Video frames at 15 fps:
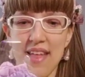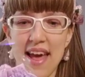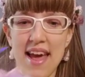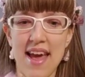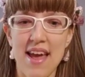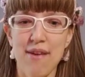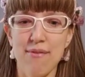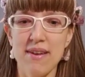
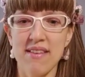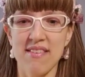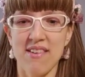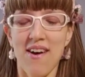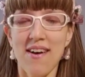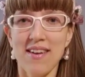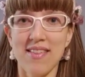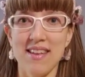They
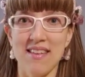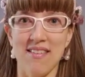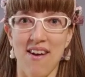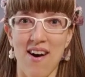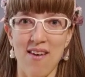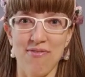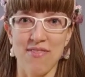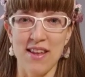restock these
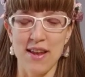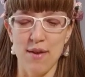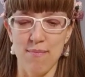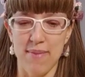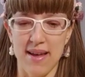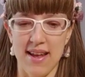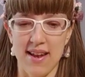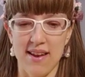often,
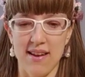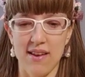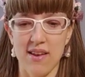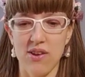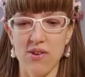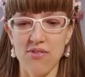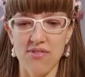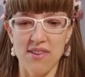but
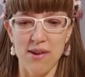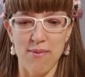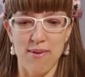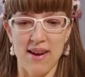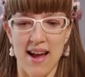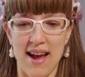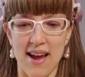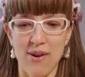usually
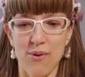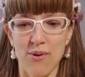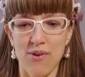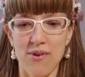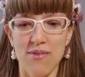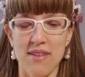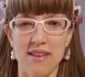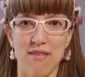when I
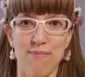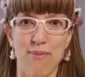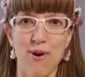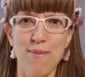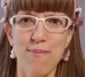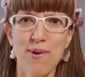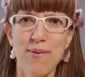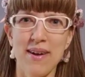order, these
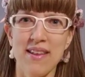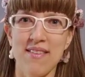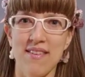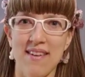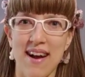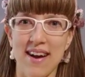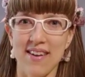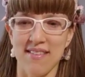purple ones
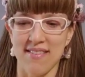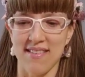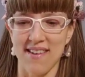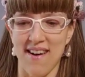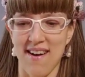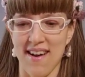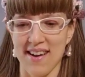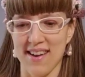are out of
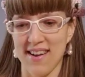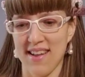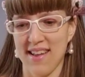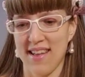stock.